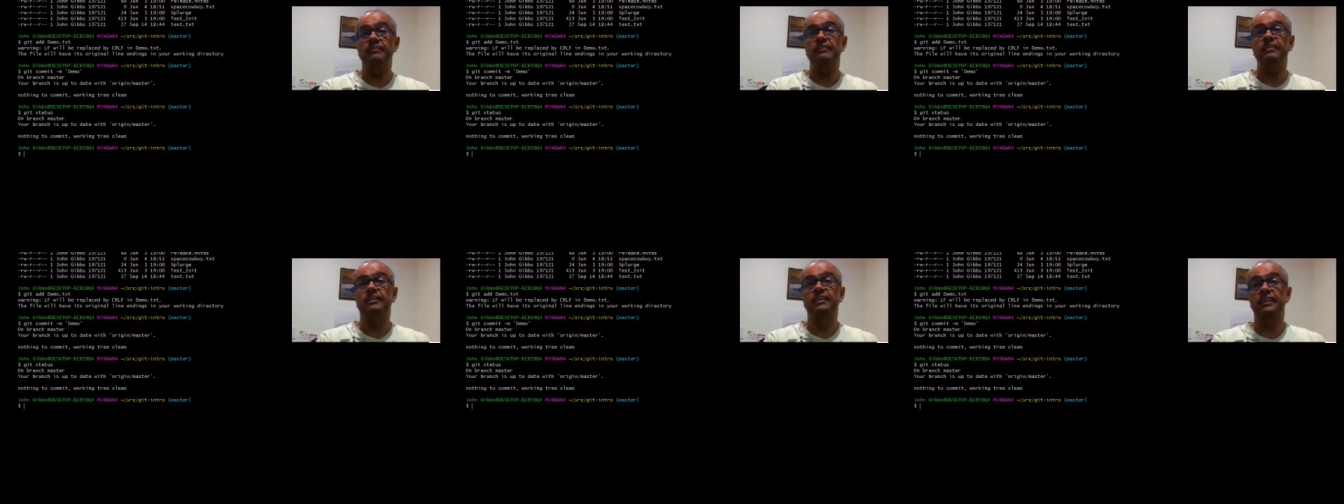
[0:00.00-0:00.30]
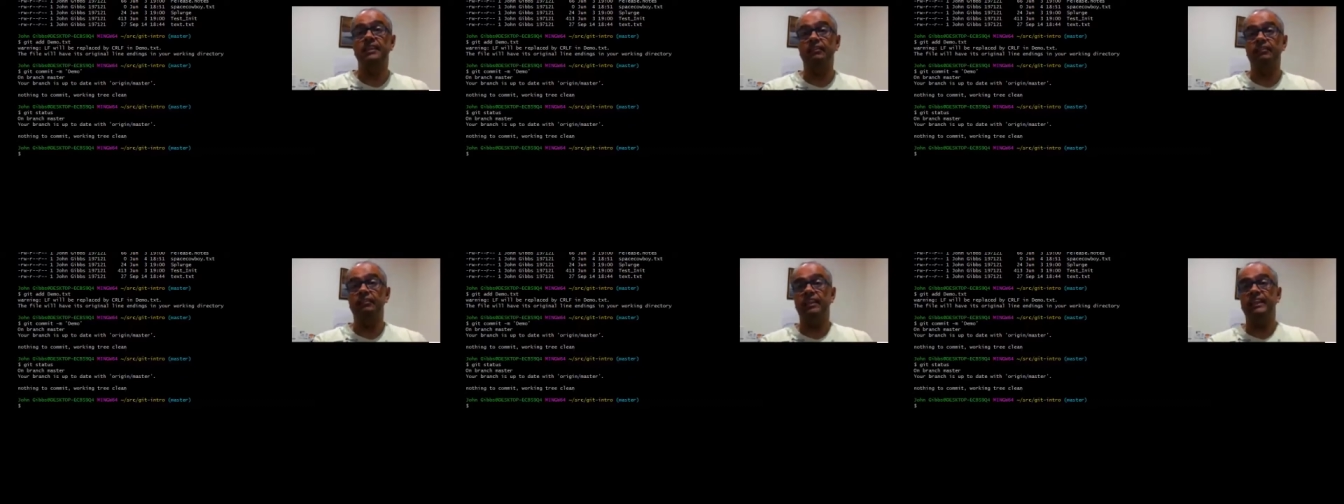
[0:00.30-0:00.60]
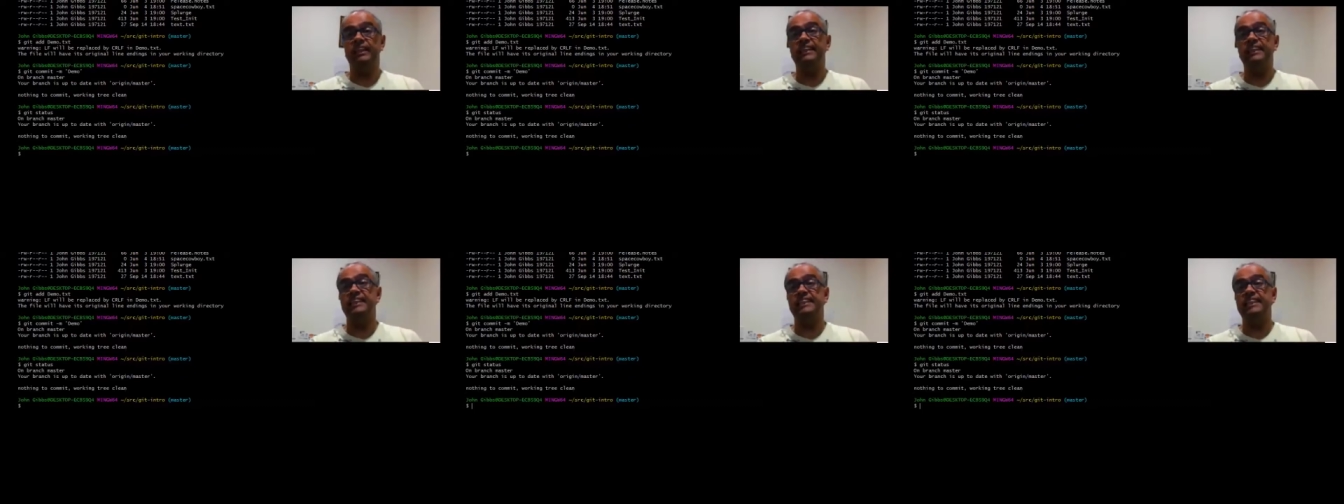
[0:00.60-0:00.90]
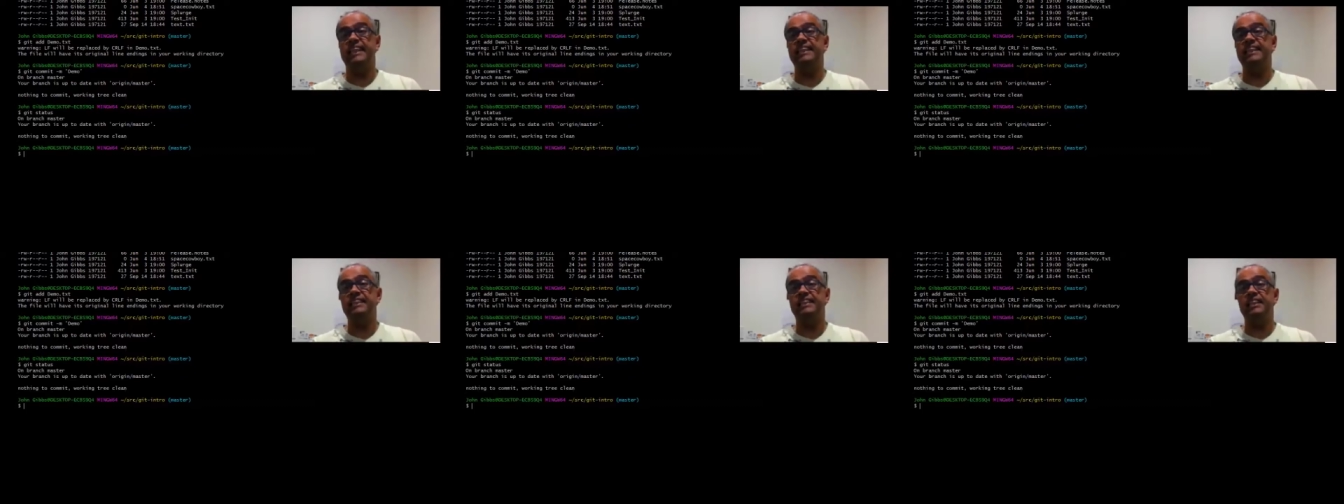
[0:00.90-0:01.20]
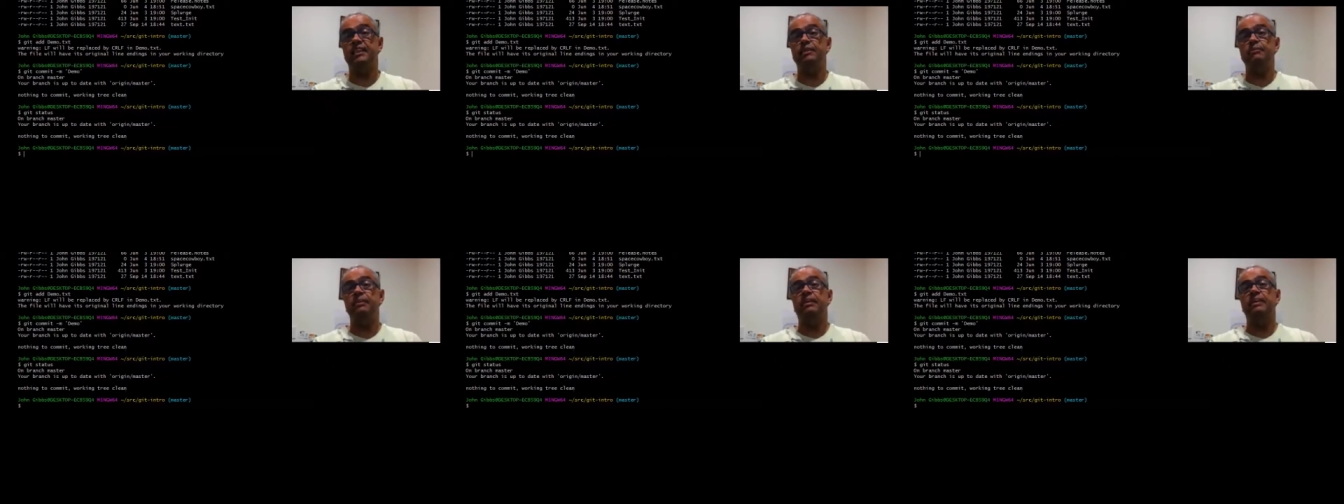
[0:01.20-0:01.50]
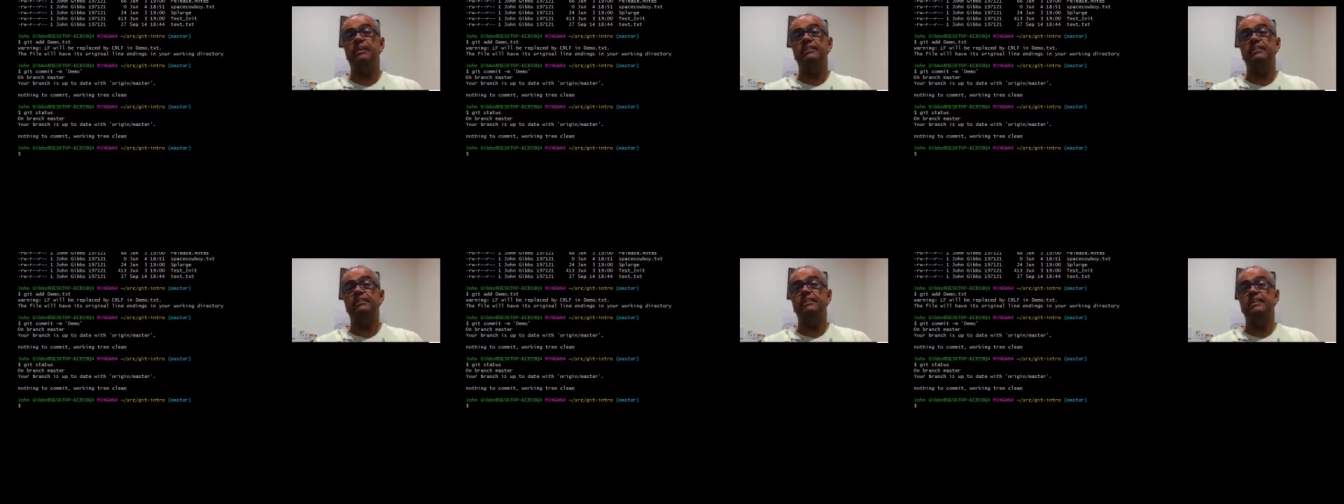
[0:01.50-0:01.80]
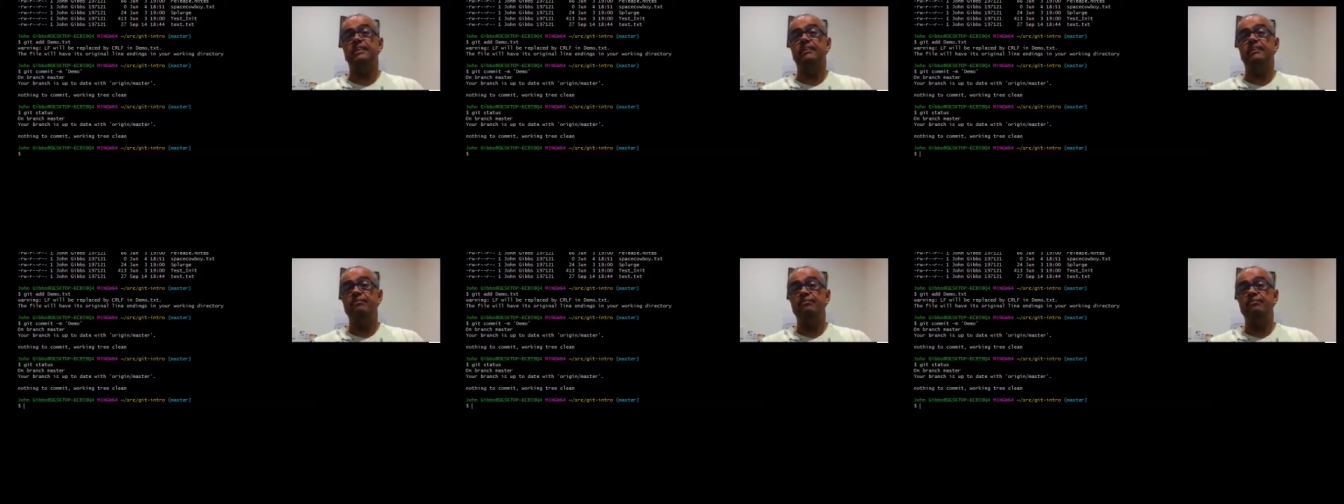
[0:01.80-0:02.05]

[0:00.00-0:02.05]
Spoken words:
So the git status command,